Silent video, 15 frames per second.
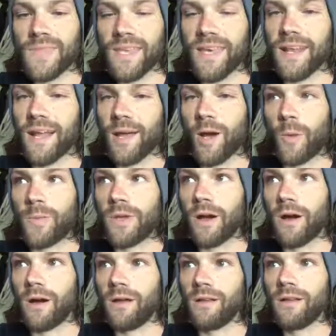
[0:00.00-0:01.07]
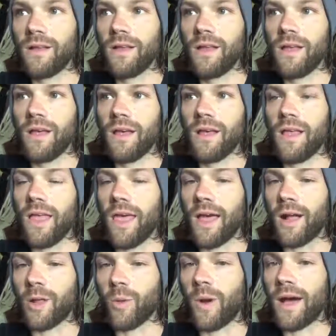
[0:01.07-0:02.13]
And I hope y'all
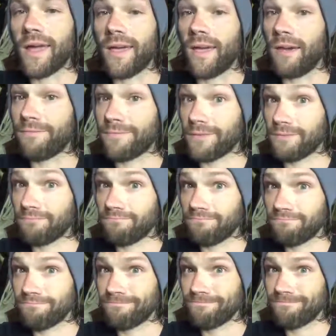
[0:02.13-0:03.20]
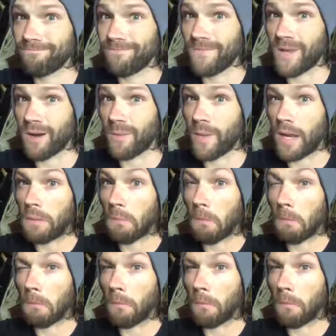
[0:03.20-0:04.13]
LYF, you know what I mean?